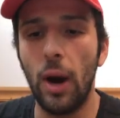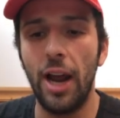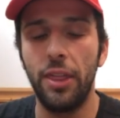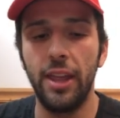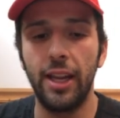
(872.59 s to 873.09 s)

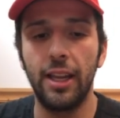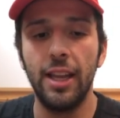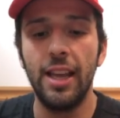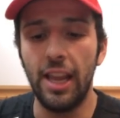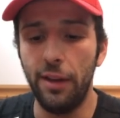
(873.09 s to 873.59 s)
I think,
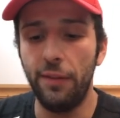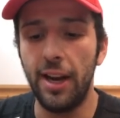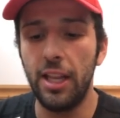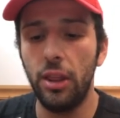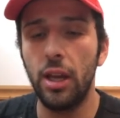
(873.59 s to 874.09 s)
if
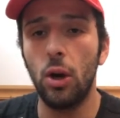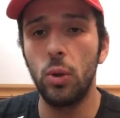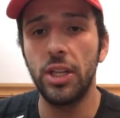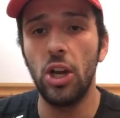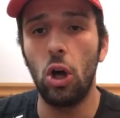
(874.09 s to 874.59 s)
anything,
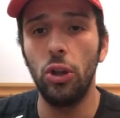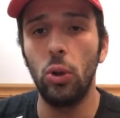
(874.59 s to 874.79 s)
Jose Aldo